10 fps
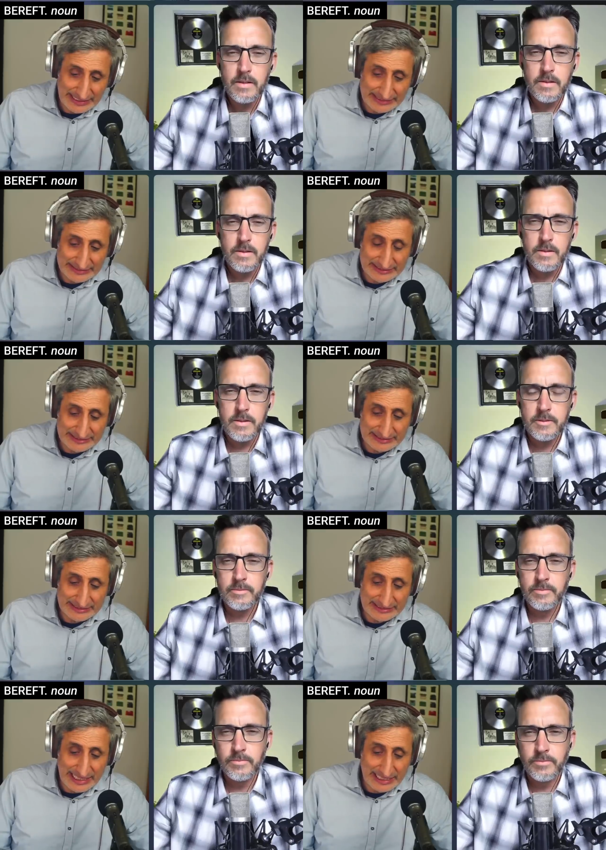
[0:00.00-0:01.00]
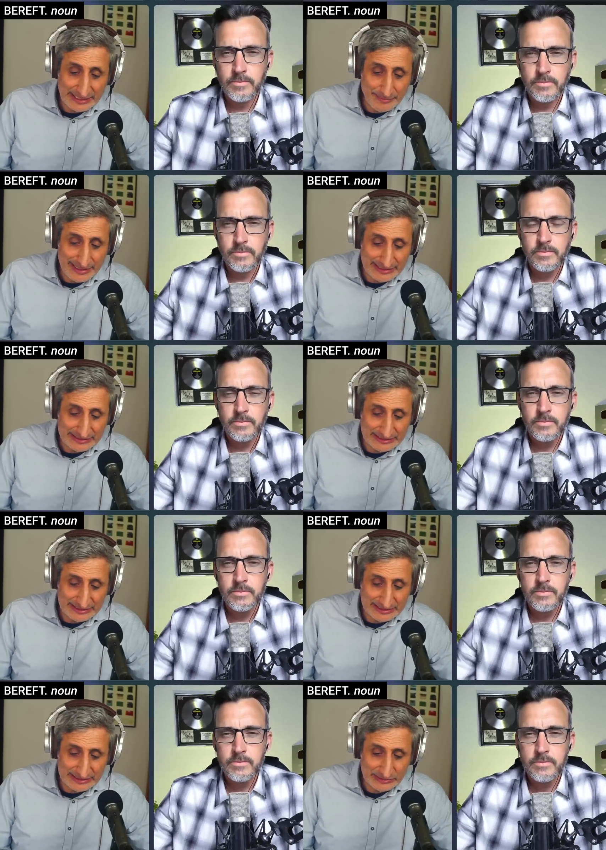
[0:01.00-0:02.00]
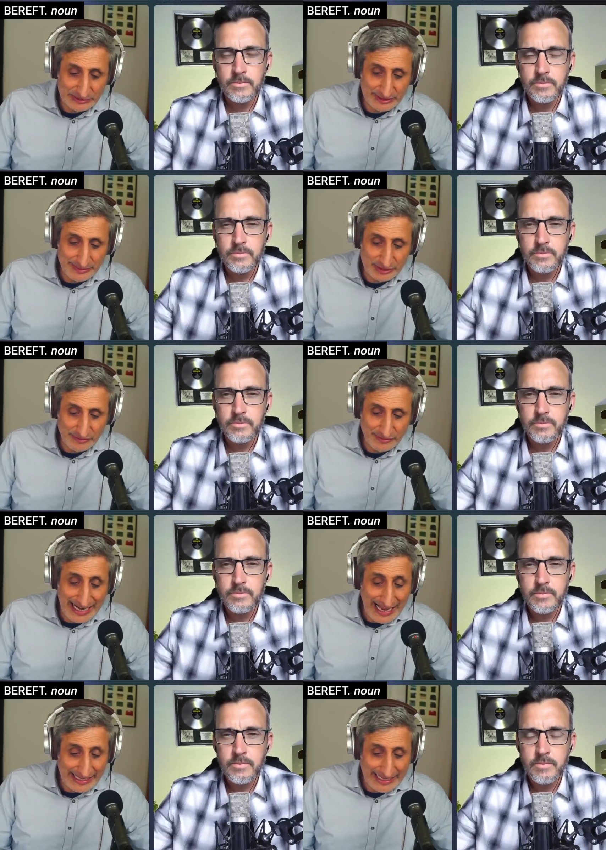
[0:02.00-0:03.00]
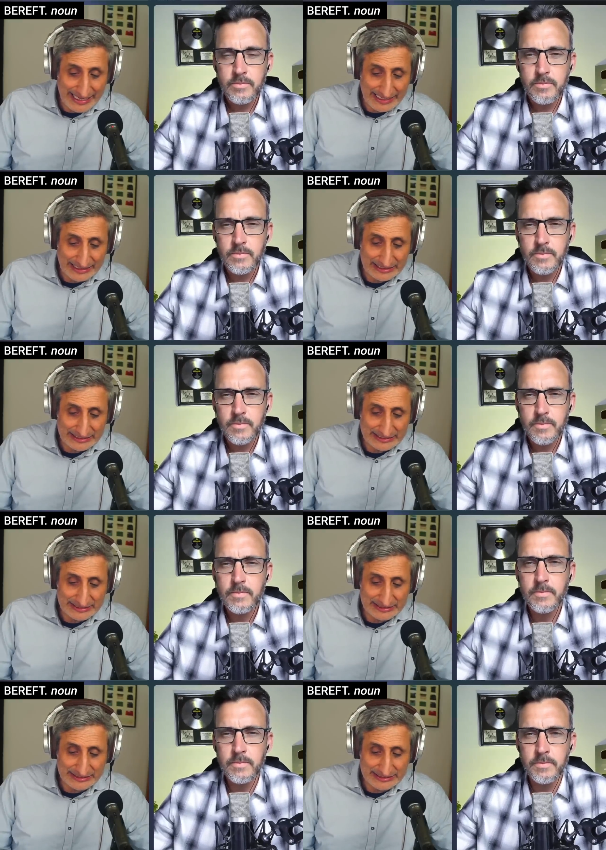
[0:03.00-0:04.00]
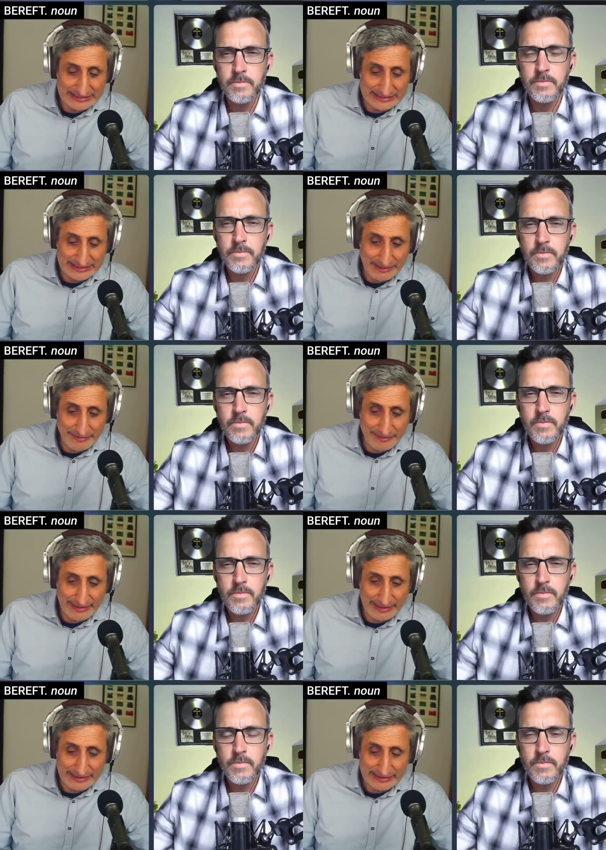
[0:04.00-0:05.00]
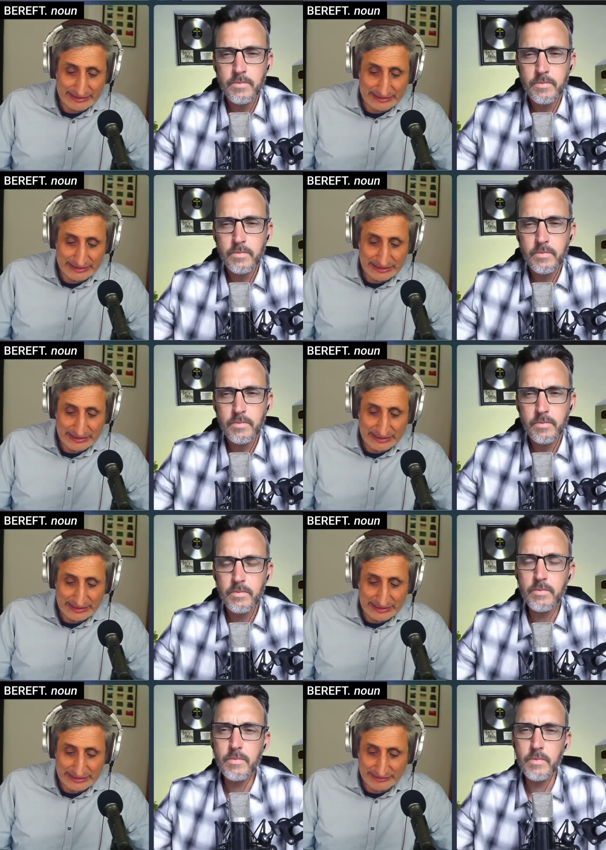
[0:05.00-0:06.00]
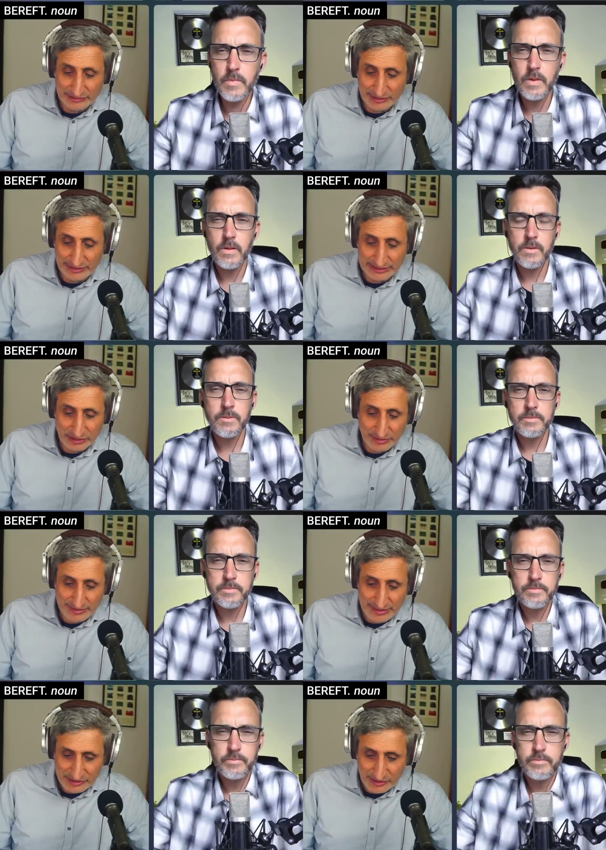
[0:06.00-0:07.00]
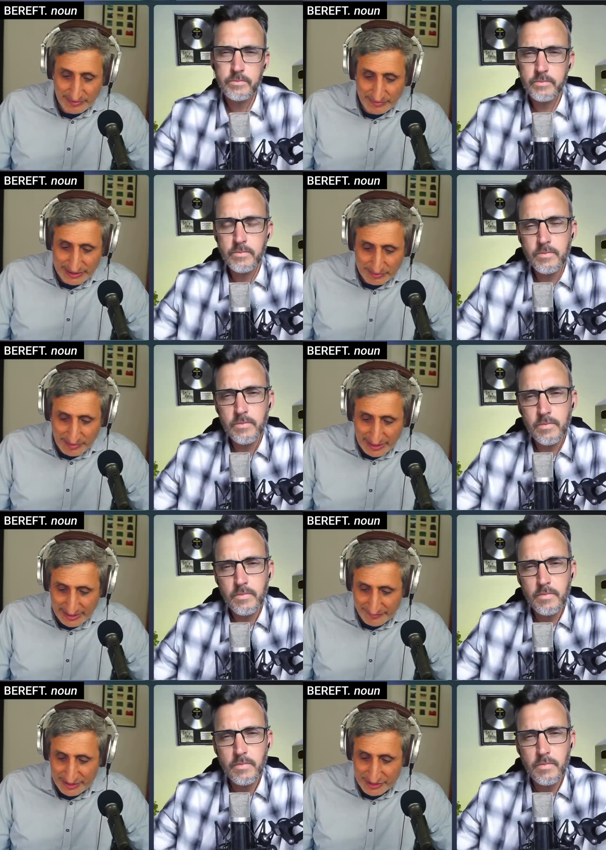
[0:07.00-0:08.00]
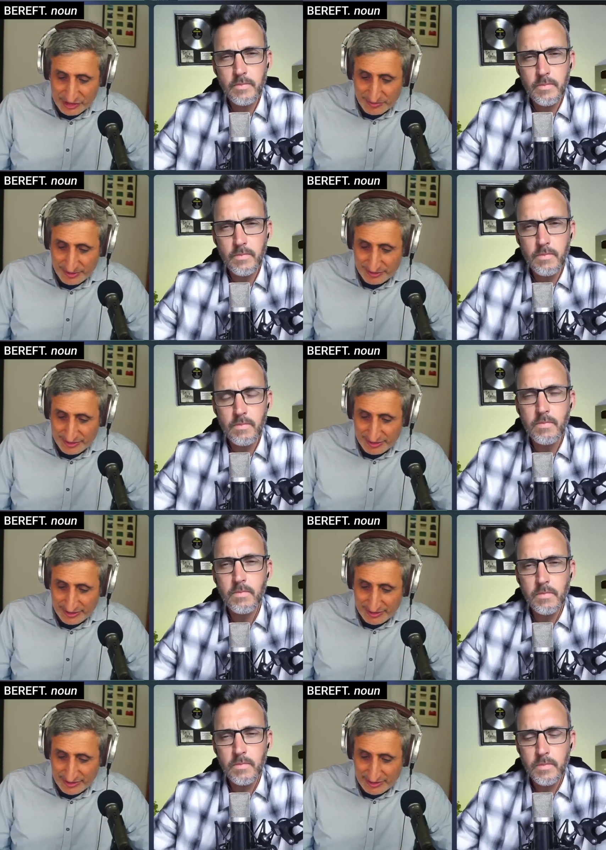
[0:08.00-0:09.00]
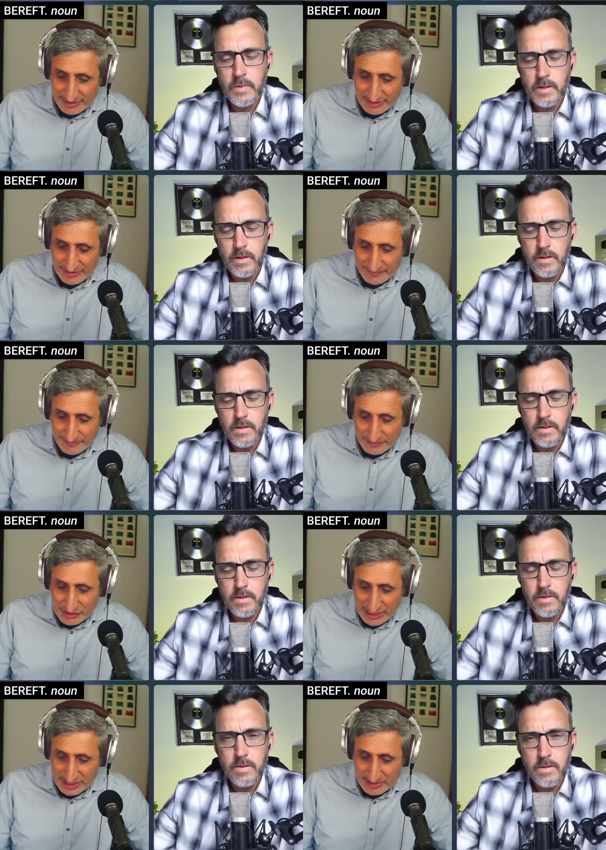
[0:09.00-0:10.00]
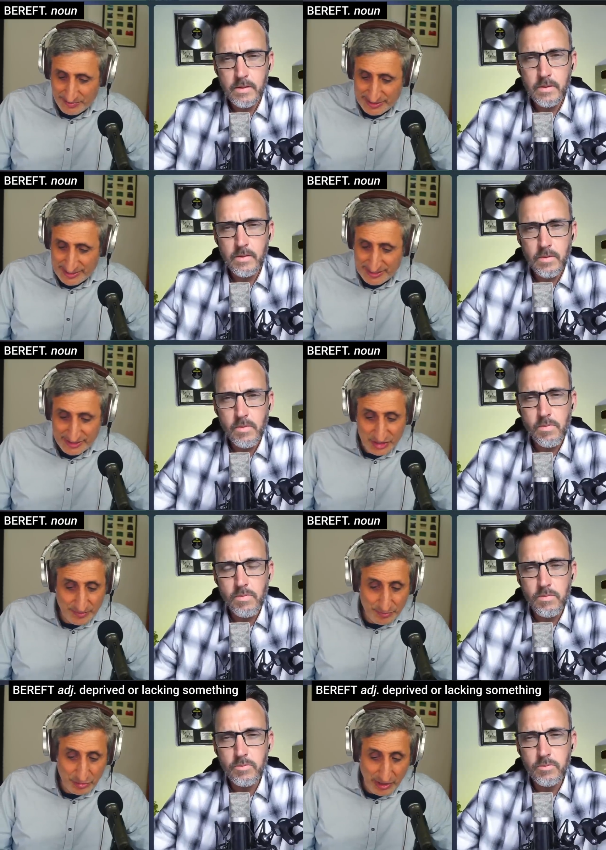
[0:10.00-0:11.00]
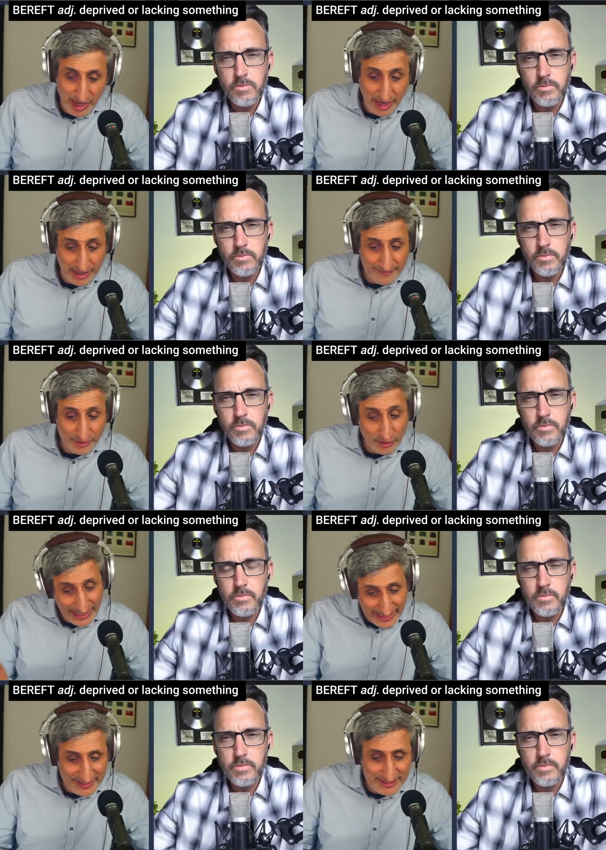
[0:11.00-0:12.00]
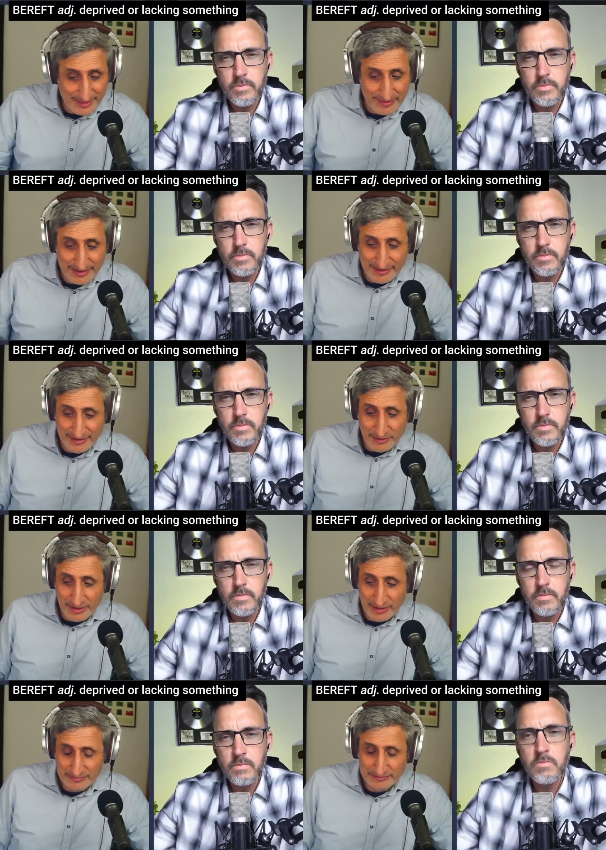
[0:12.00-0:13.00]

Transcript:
Speaker 1: and that means what does it mean? sort of lacking mm. something. Uh, I've got that's not that's not that's my definition, but uh, um, ChatGPT says deprived or lacking something. There you are.